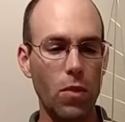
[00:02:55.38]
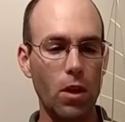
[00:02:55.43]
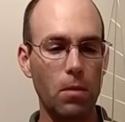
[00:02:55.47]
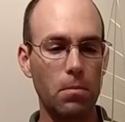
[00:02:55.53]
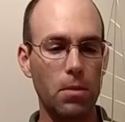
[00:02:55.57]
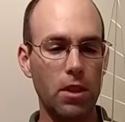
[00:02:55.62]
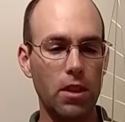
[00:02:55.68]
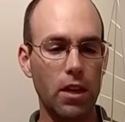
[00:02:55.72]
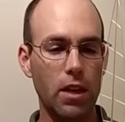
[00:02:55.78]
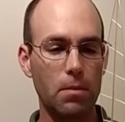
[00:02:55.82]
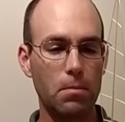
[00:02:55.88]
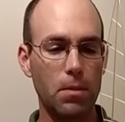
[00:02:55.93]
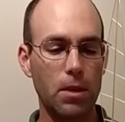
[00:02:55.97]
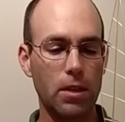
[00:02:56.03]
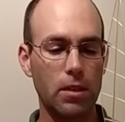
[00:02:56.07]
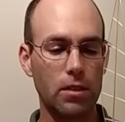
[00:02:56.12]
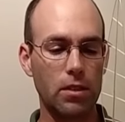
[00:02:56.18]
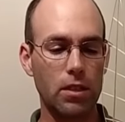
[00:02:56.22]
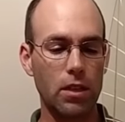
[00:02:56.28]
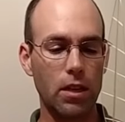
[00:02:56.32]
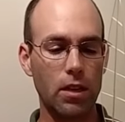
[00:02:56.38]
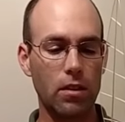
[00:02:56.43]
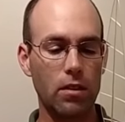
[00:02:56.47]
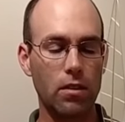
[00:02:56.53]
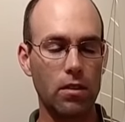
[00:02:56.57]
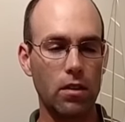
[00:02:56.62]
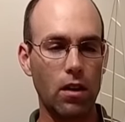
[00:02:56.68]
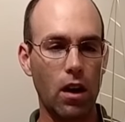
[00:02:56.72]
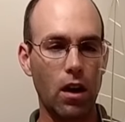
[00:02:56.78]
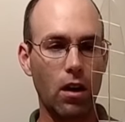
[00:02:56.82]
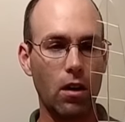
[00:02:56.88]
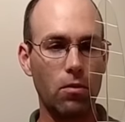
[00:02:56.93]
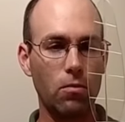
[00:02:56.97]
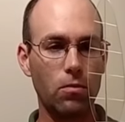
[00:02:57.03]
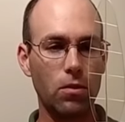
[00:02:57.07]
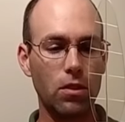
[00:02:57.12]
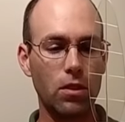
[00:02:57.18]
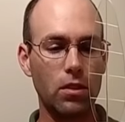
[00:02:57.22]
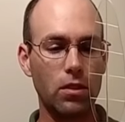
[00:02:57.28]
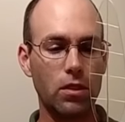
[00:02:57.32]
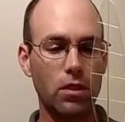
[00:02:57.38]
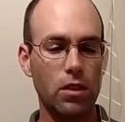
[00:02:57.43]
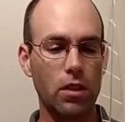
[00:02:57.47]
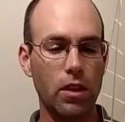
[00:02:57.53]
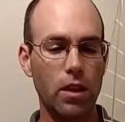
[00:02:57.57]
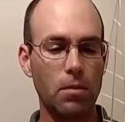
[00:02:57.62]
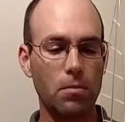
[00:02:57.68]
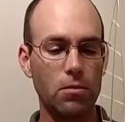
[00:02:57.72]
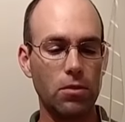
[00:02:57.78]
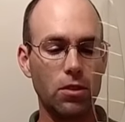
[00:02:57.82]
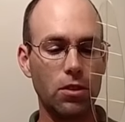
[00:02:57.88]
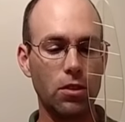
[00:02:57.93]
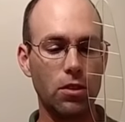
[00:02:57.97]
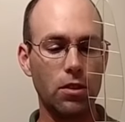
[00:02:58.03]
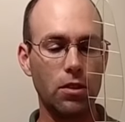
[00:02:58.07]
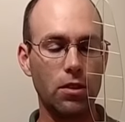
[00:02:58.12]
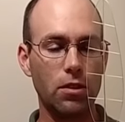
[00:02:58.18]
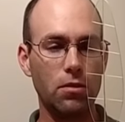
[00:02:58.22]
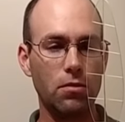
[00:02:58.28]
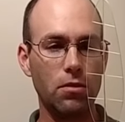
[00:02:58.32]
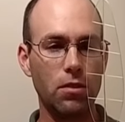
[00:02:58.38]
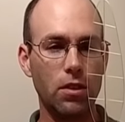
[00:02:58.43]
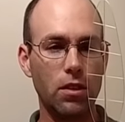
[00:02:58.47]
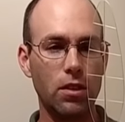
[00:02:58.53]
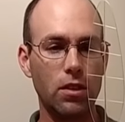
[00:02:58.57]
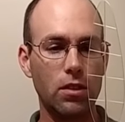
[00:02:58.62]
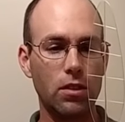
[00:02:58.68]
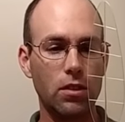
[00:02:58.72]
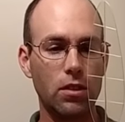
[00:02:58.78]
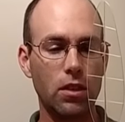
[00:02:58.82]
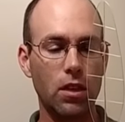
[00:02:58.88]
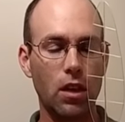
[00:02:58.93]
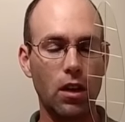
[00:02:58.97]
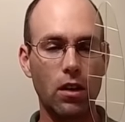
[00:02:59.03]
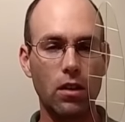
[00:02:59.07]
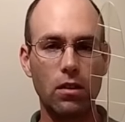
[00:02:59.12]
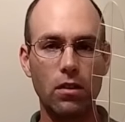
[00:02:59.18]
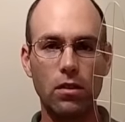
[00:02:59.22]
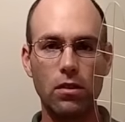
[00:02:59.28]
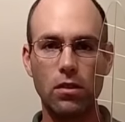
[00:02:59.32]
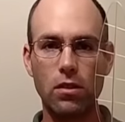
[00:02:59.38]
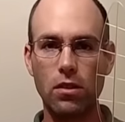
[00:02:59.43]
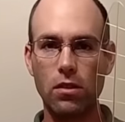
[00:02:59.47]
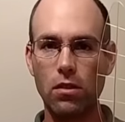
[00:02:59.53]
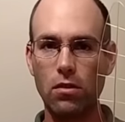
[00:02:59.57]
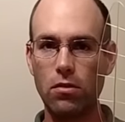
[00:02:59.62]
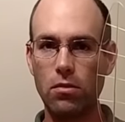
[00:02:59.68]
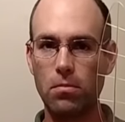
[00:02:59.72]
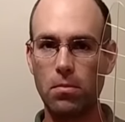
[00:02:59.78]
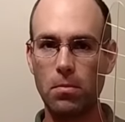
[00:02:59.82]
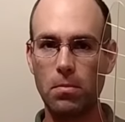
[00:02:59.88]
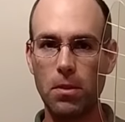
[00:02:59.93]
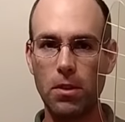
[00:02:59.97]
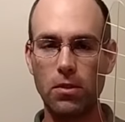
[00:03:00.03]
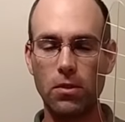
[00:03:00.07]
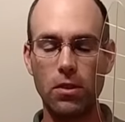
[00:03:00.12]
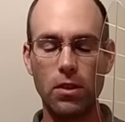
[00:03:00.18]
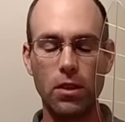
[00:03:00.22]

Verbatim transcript: but that being said, uh, what this enables you to do is is slow the propeller